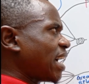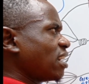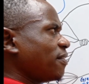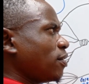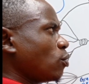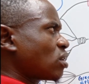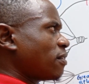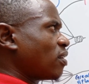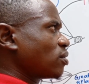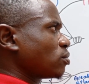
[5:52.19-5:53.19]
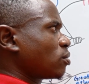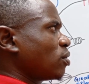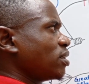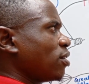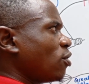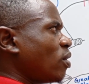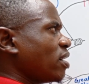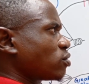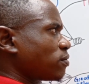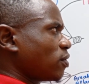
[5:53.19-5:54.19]
and even also have what we call the lower
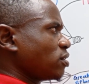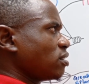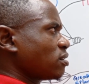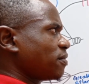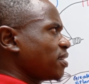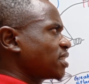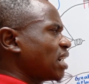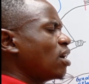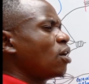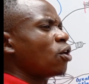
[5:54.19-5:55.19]
esophageal sphincter,